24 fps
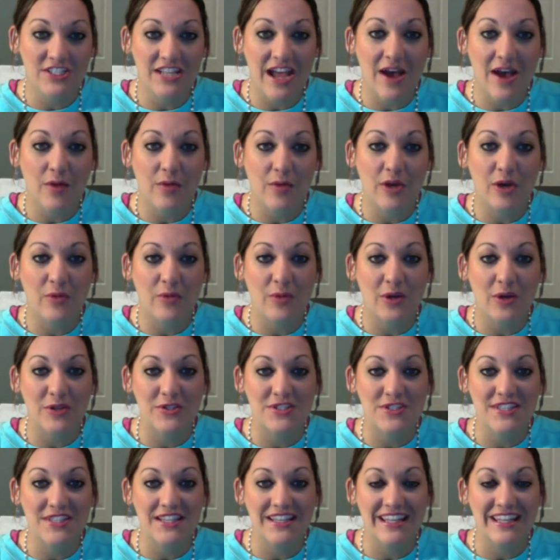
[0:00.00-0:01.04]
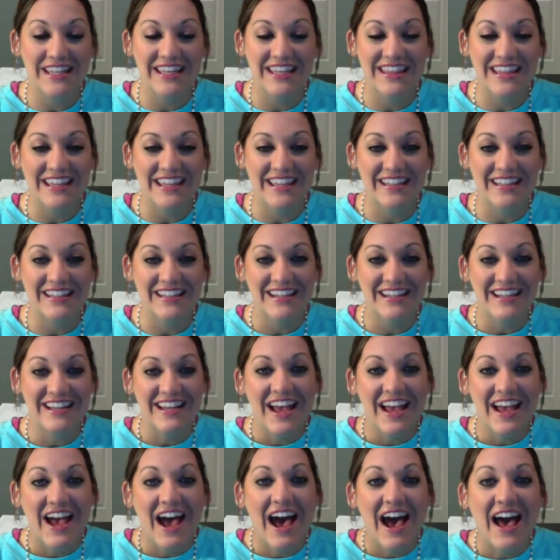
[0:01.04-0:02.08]
I will post the link then.
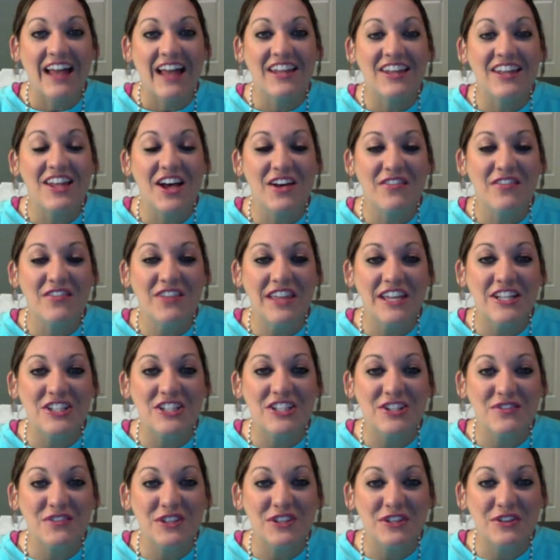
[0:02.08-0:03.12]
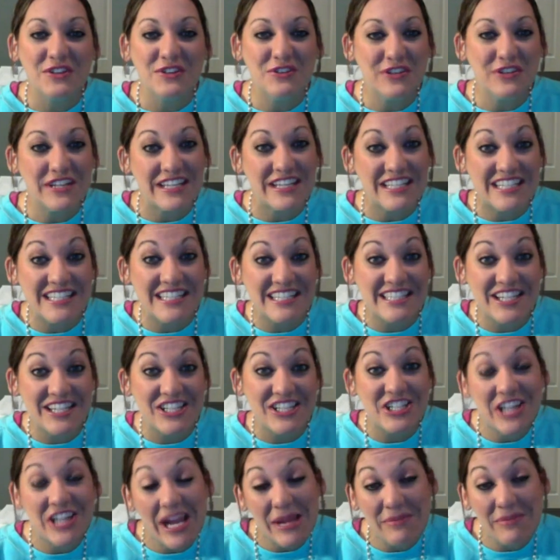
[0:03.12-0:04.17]
I love each of you. You'll get to see
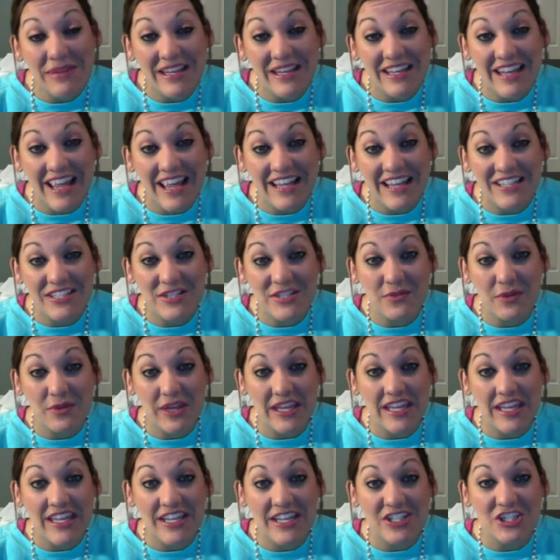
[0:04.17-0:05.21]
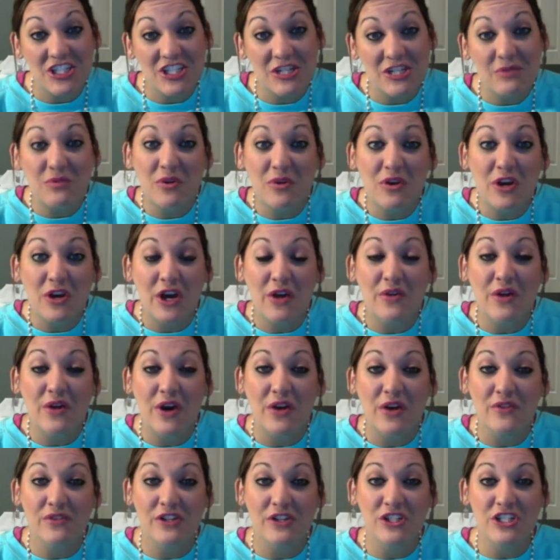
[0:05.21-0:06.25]
Jamie next week, and she will go
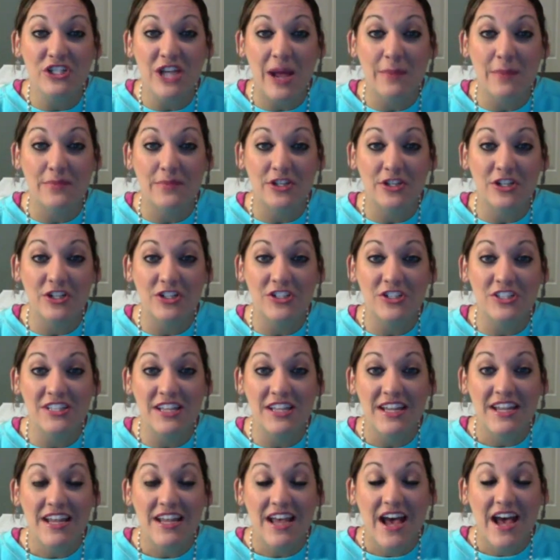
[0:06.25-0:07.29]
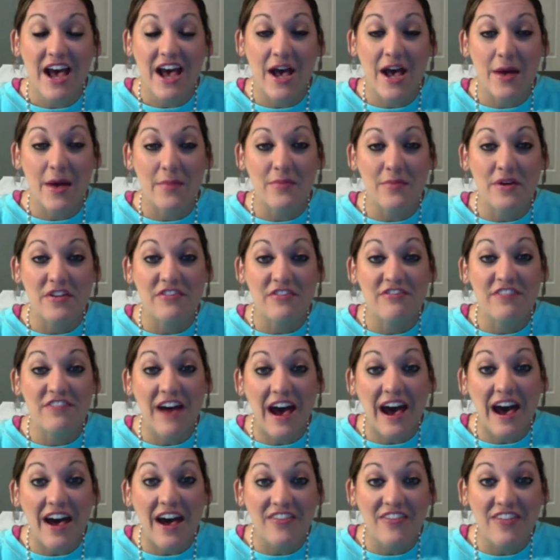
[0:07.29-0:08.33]
over chapters
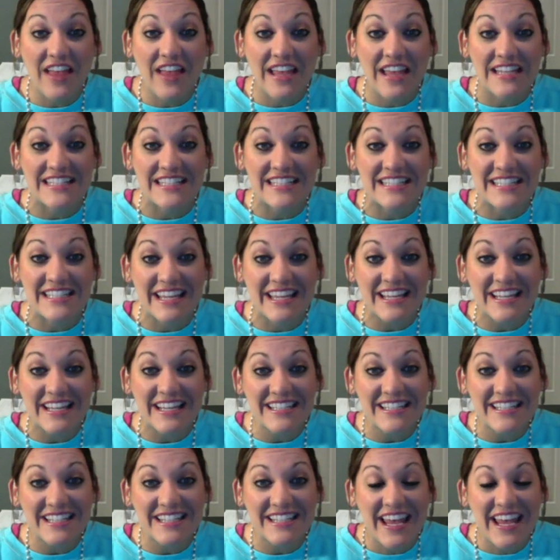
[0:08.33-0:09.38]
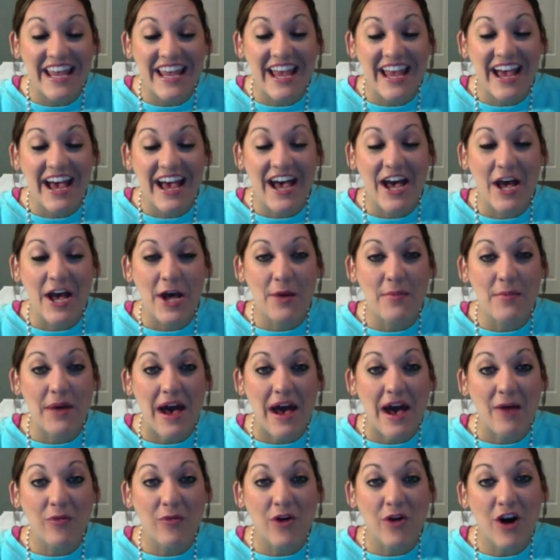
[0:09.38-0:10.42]
5 and 6.
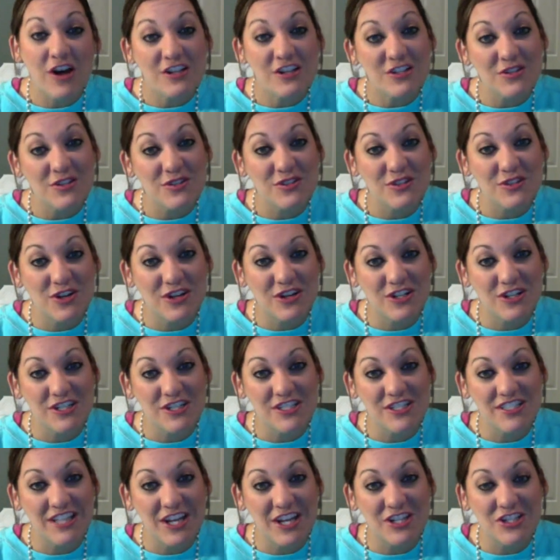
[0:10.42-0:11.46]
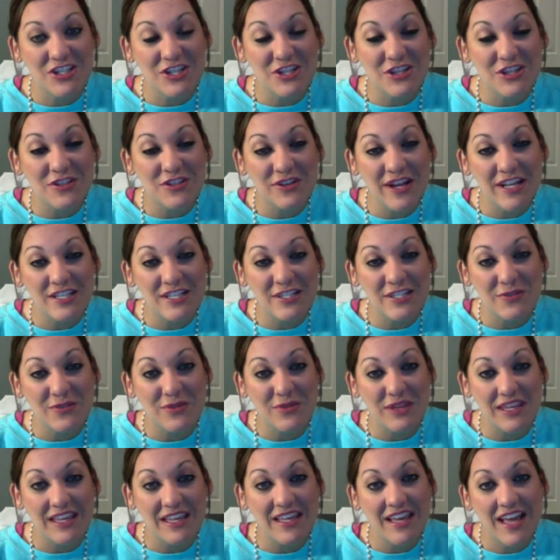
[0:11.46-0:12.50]
I will also start a discussion thread so we
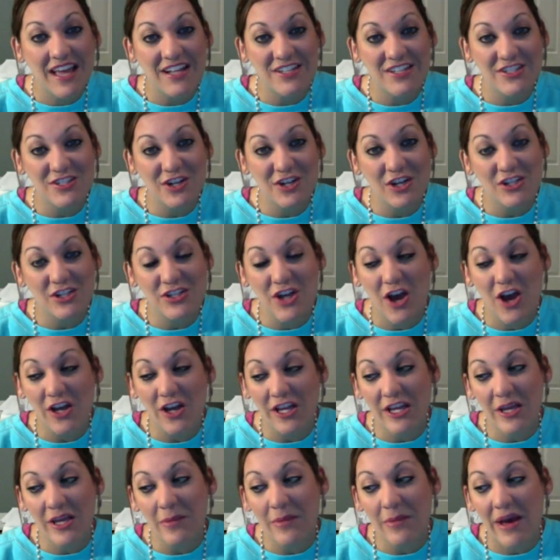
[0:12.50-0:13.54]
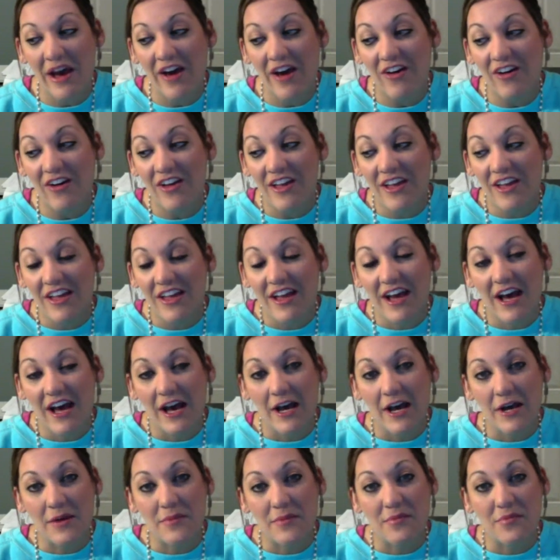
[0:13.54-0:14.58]
can kind of start talking about,
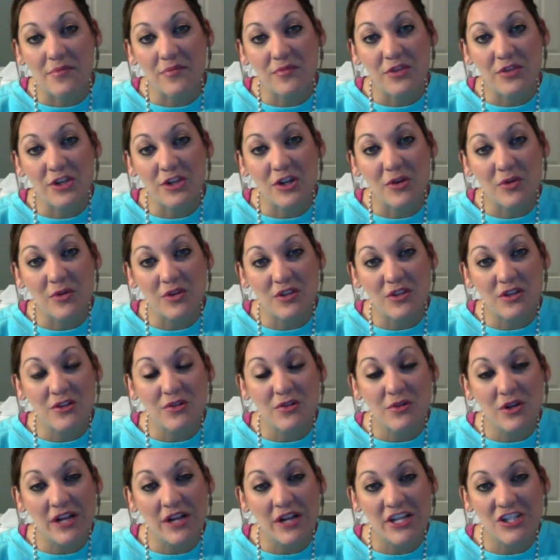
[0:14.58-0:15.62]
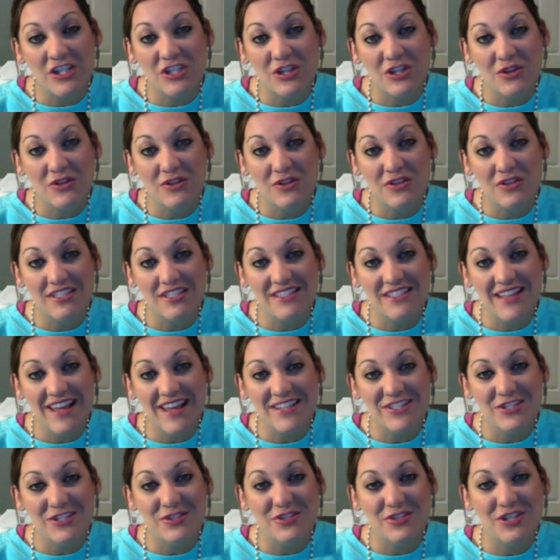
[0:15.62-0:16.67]
what the Lord has shown you these last
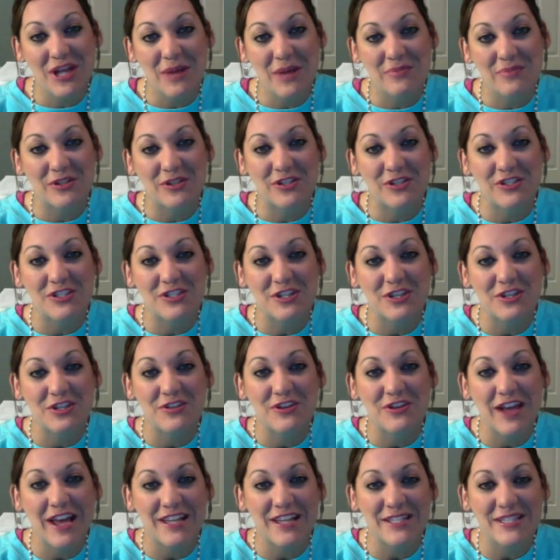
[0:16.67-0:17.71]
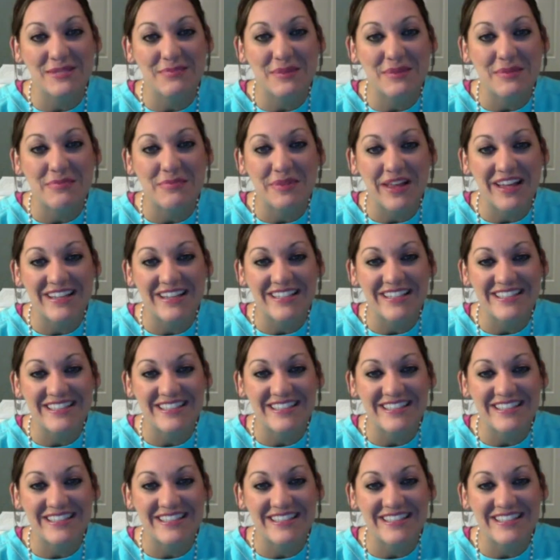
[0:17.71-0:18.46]
2 chapters. So you guys be blessed.